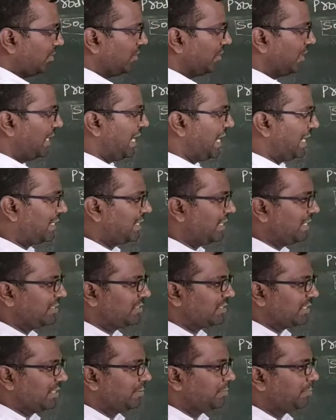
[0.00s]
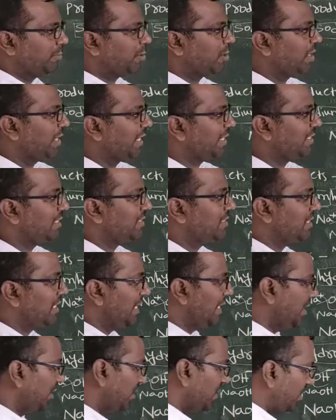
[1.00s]
reactant side, product
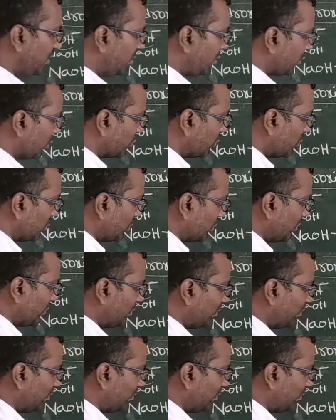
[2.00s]
side 2.